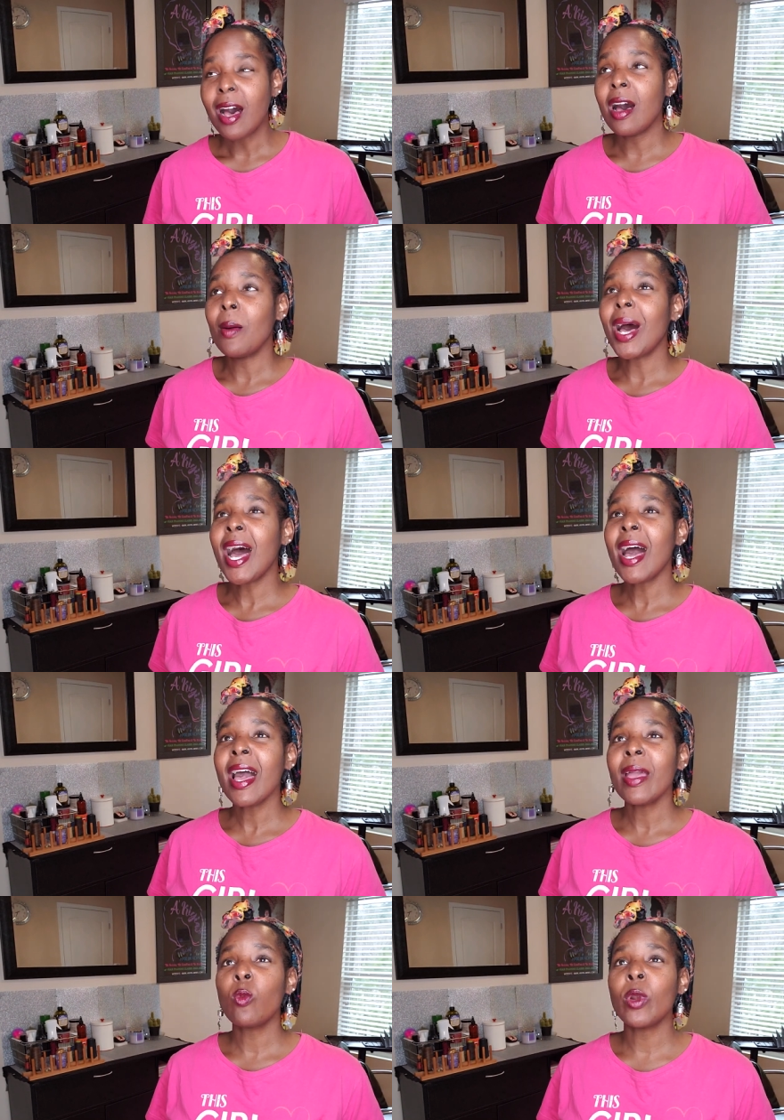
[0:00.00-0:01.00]
Um,
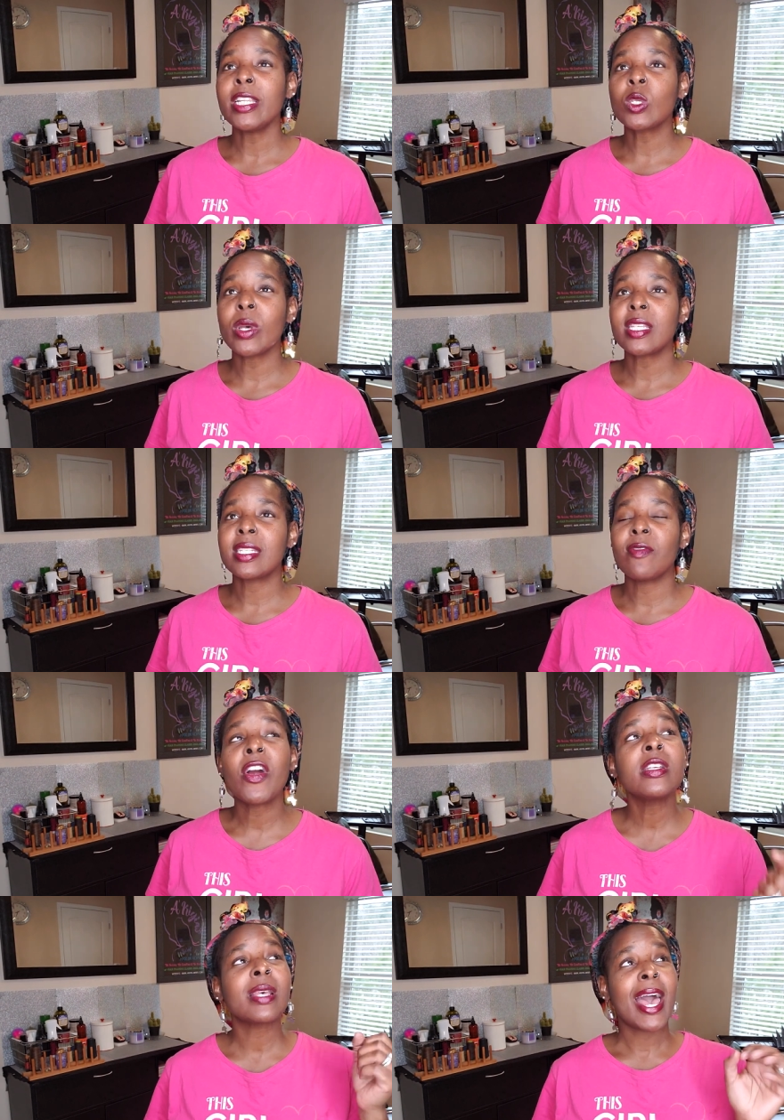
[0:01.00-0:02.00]
I retwisted,
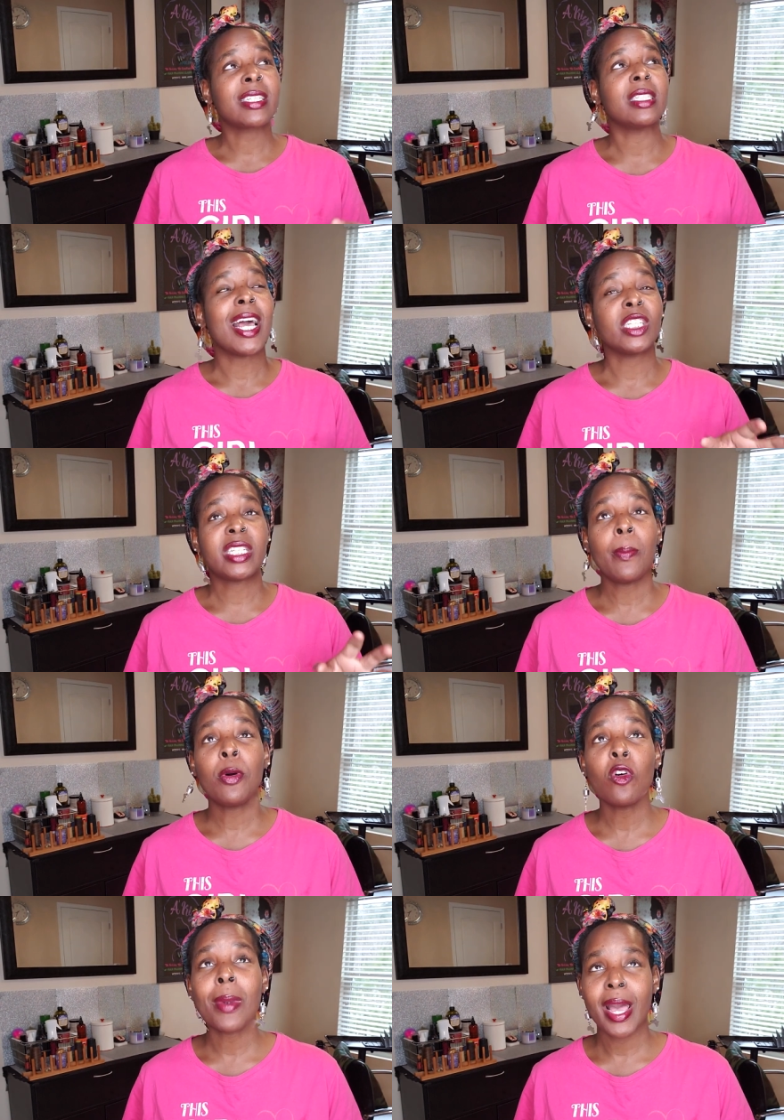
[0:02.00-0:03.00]
first actually I
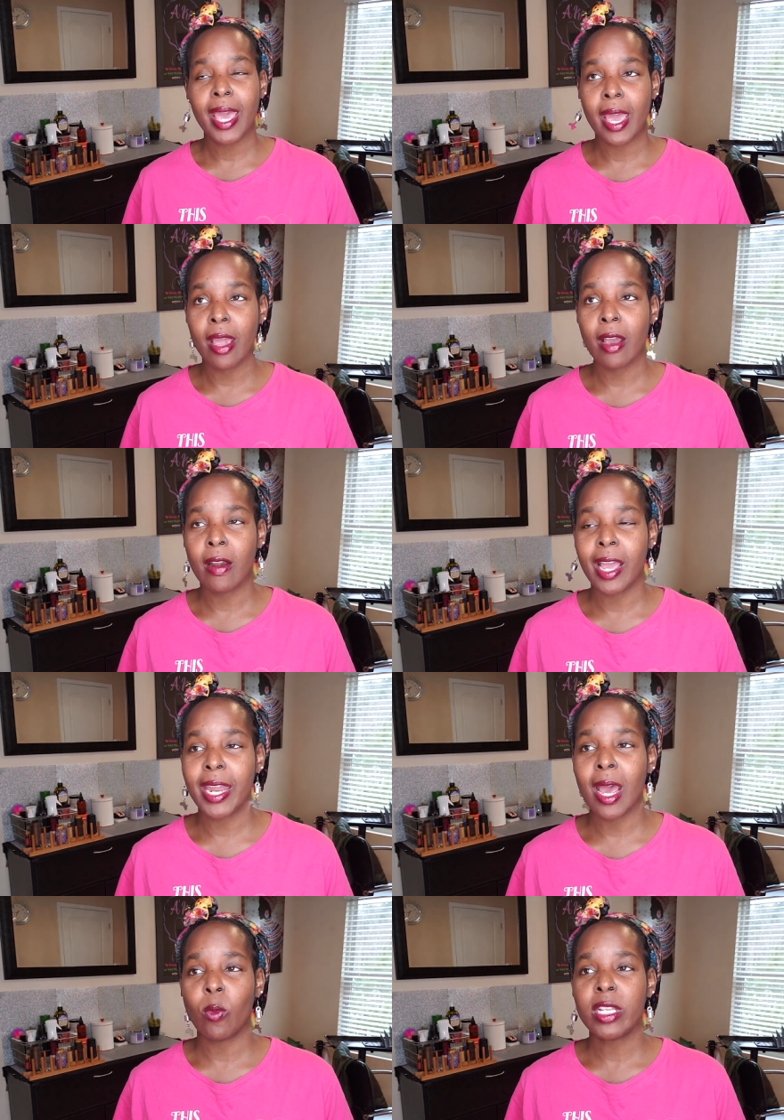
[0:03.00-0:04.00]
shampooed my hair
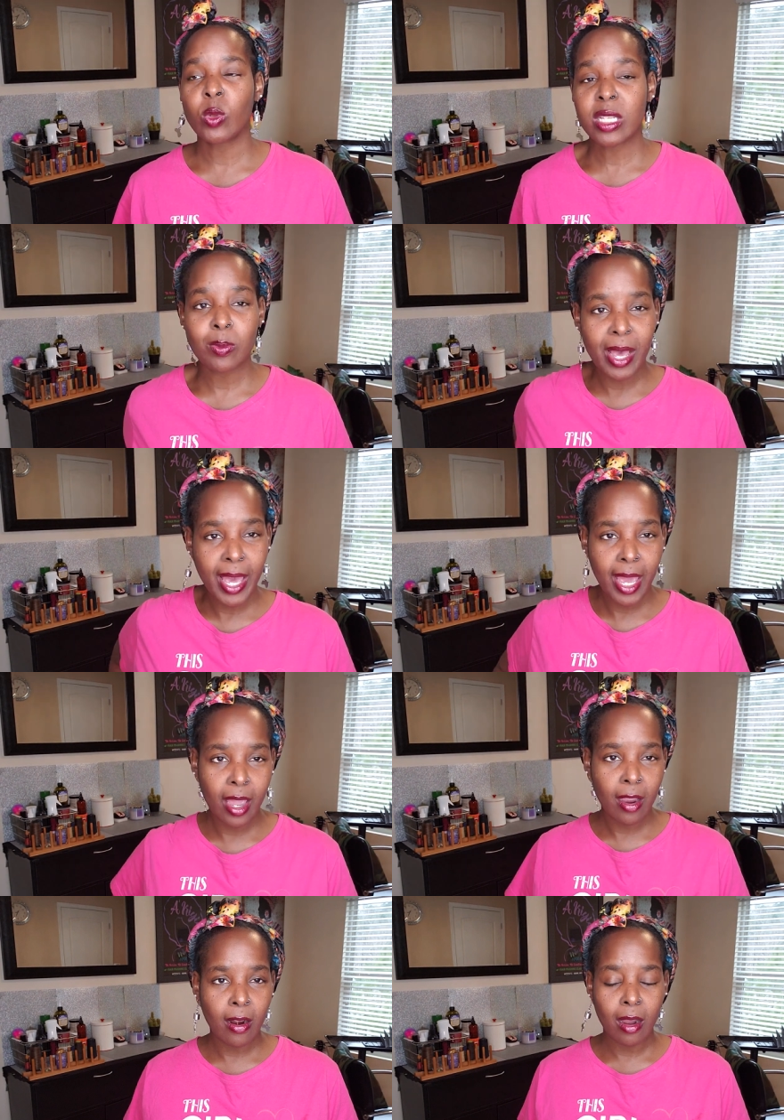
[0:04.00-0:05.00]
and I retwist my
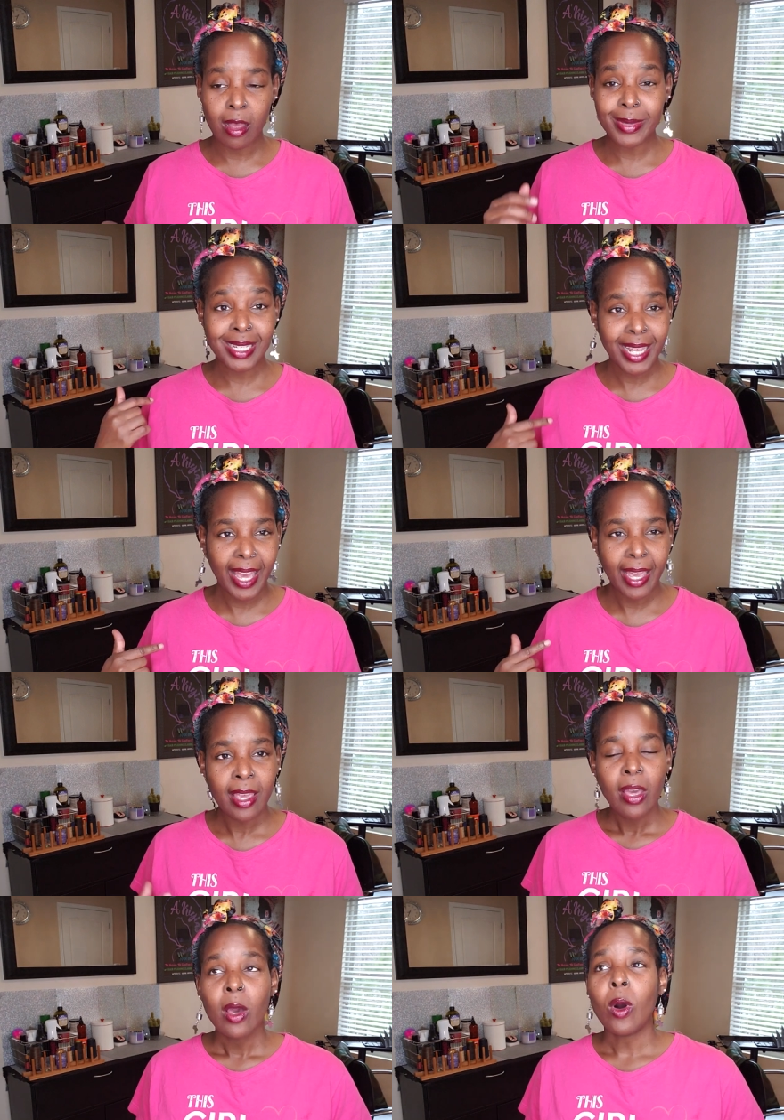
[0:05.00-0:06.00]
hair um, today.
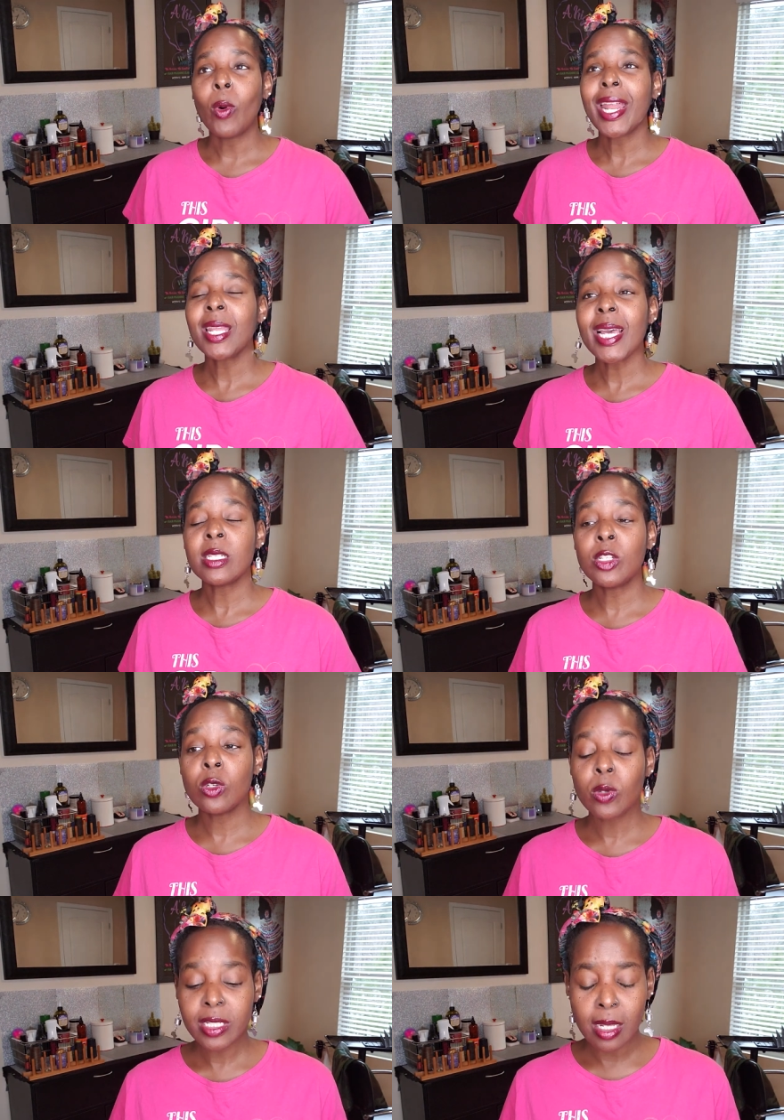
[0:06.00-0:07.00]
What I like to
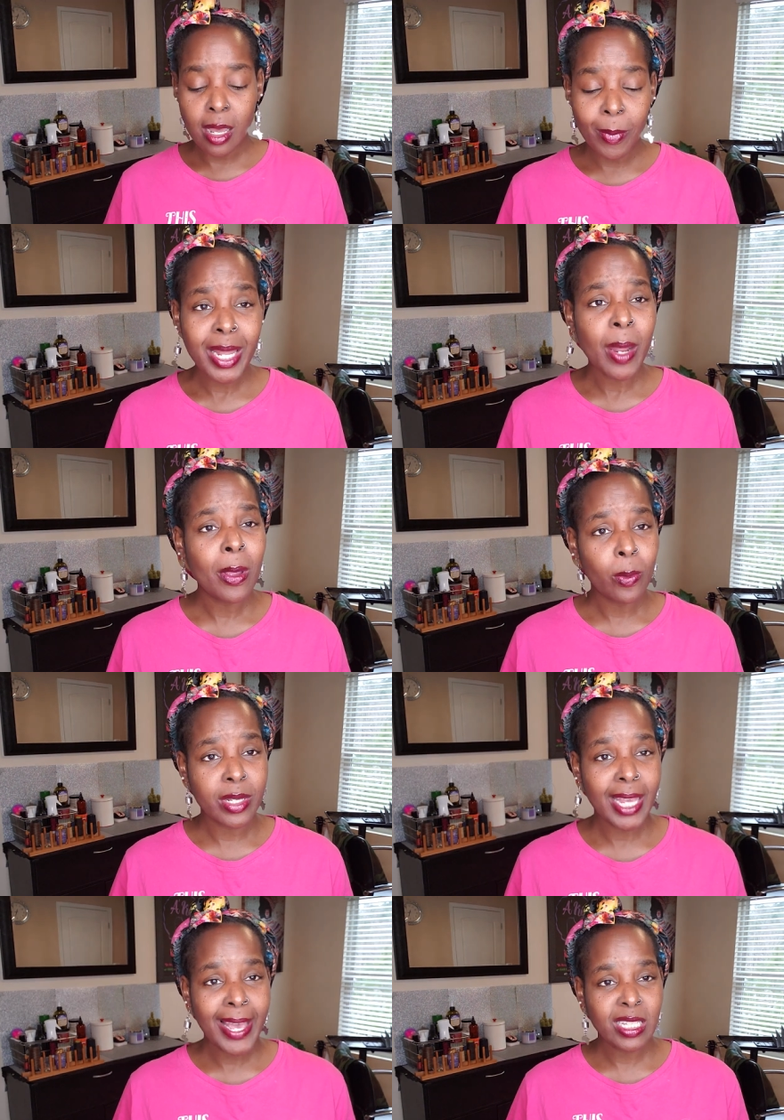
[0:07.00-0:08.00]
do, because um, a lot of people
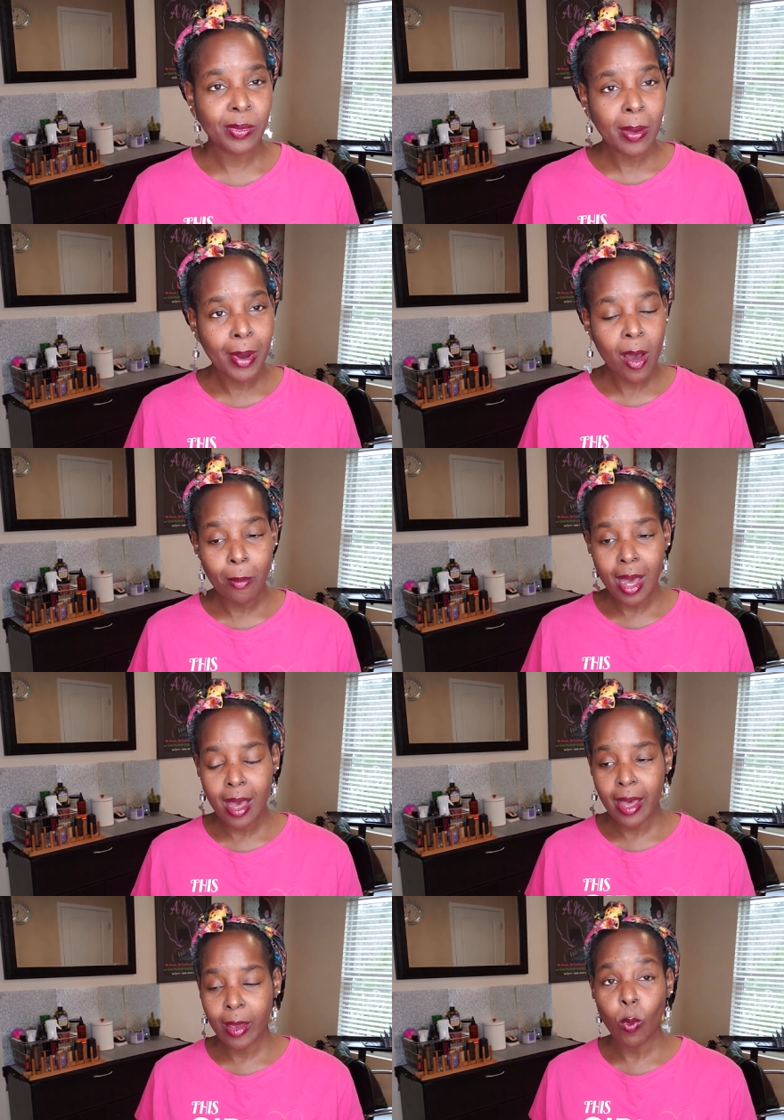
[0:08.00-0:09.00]
was asking me about
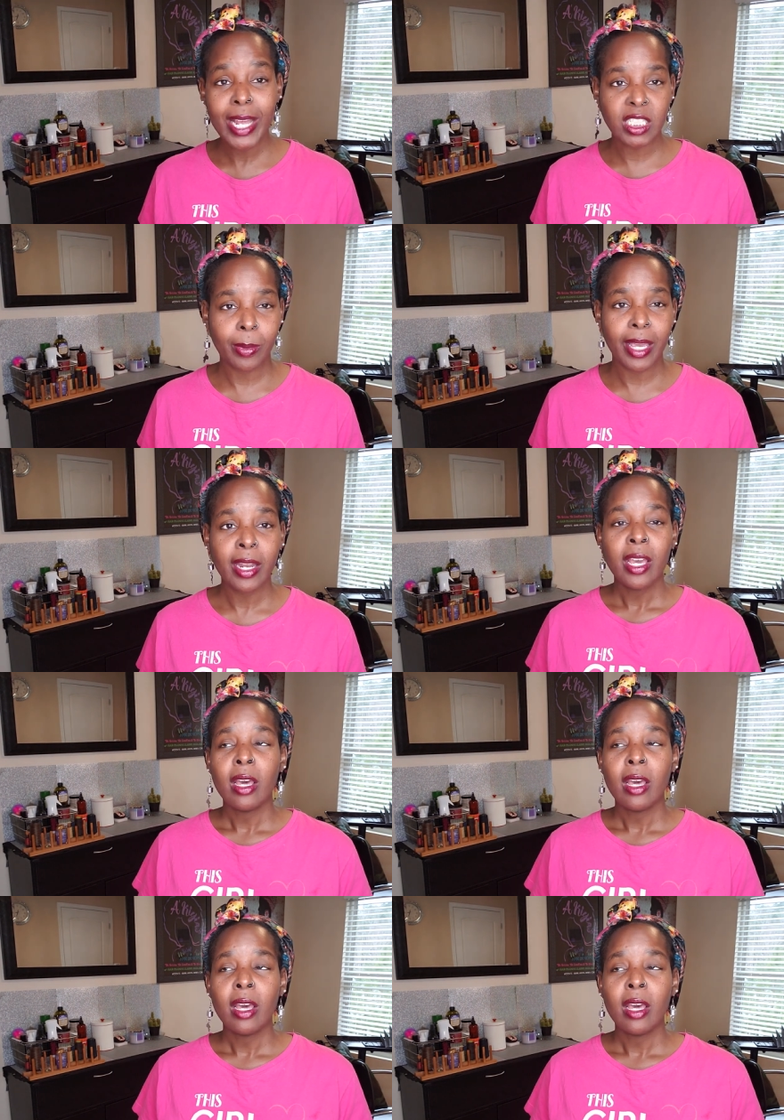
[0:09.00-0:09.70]
my regimen.